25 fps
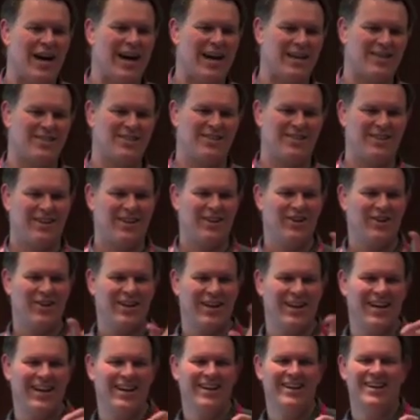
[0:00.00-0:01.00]
that.
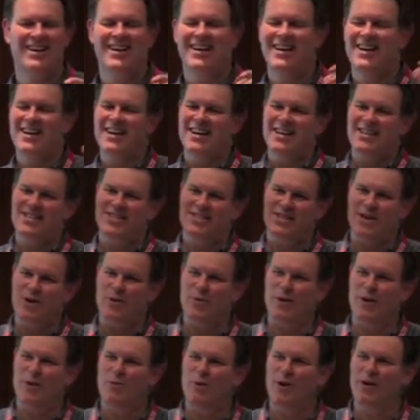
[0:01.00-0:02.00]
Okay? So
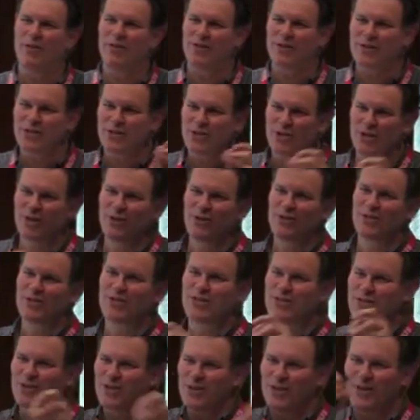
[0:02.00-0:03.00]
we want the
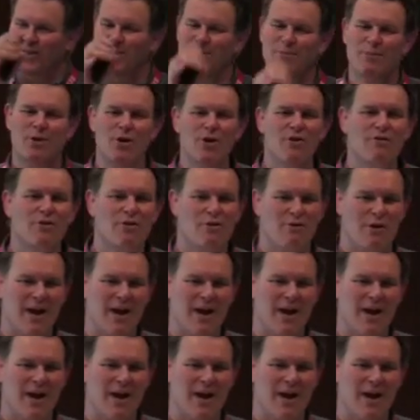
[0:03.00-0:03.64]
students to move